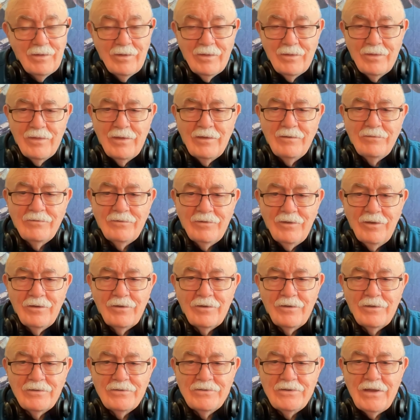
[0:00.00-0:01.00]
They
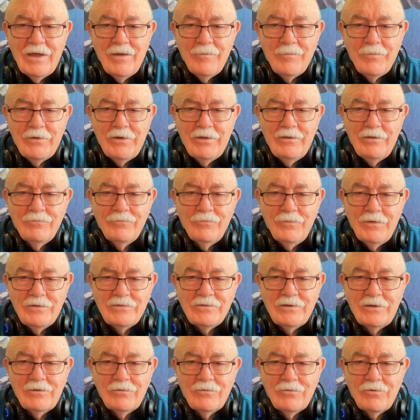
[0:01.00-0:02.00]
sunk a Japanese
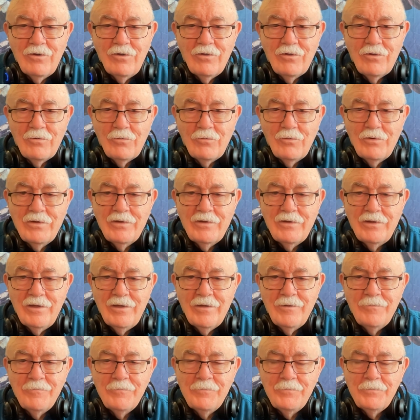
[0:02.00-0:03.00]
fishing trawler one
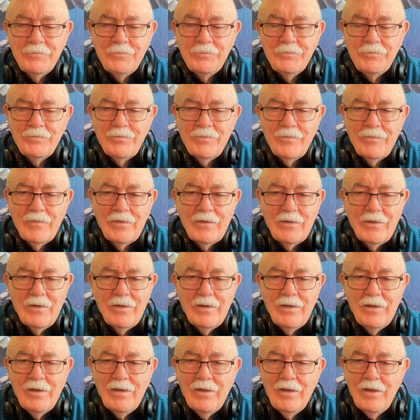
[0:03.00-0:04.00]
time,
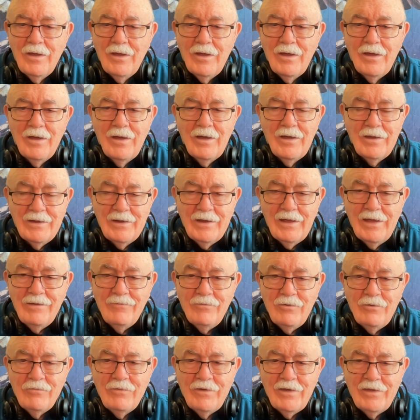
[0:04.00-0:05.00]
a
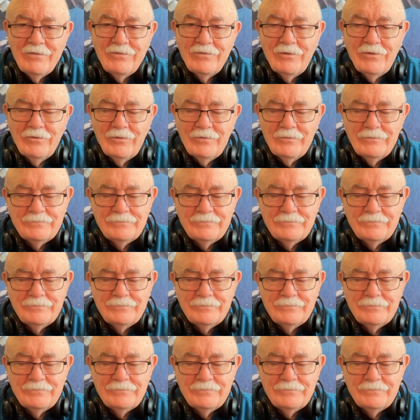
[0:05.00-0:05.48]
Navy vessel.